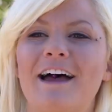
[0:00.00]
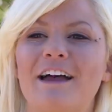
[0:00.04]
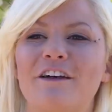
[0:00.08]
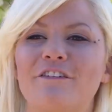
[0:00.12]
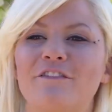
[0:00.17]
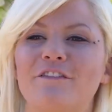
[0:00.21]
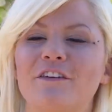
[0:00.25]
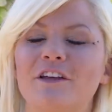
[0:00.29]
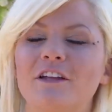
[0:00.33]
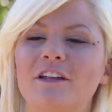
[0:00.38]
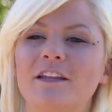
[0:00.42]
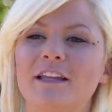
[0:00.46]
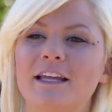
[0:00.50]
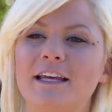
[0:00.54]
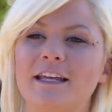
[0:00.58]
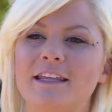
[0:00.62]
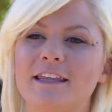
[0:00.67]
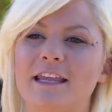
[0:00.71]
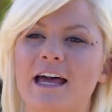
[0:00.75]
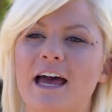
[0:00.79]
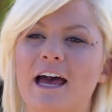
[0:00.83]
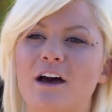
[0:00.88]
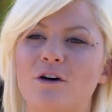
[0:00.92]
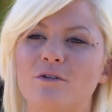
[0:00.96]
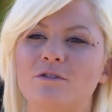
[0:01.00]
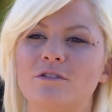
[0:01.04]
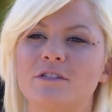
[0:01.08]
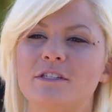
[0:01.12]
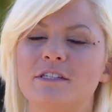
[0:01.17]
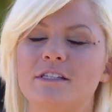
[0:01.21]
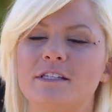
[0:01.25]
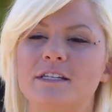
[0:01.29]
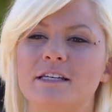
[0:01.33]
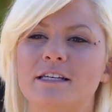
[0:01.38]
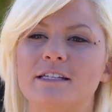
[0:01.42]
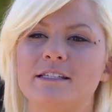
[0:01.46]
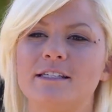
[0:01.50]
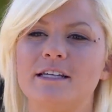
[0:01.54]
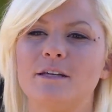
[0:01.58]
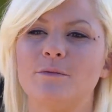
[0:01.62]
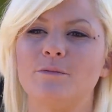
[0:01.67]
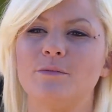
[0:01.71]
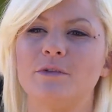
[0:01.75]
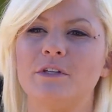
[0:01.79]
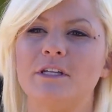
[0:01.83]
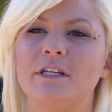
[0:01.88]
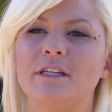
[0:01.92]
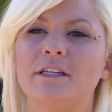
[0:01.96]
I feel like the house is
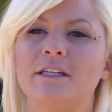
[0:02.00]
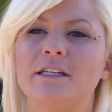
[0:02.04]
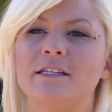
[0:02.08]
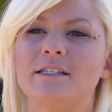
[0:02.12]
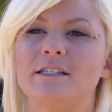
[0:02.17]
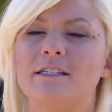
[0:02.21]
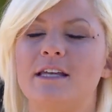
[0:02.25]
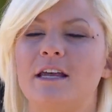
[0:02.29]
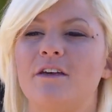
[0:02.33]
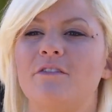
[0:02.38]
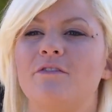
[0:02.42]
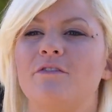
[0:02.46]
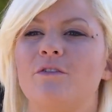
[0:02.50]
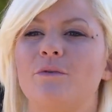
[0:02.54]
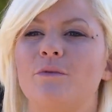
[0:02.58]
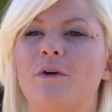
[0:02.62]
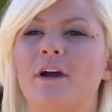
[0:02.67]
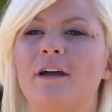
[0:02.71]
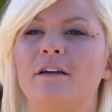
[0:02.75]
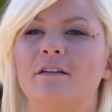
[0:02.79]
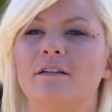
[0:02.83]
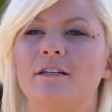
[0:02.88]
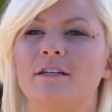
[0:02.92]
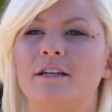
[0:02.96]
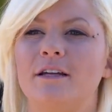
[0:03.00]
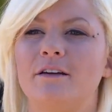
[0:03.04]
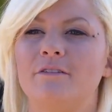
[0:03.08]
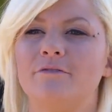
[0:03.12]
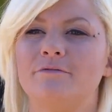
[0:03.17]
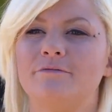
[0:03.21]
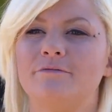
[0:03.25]
completely safe for Rylan now.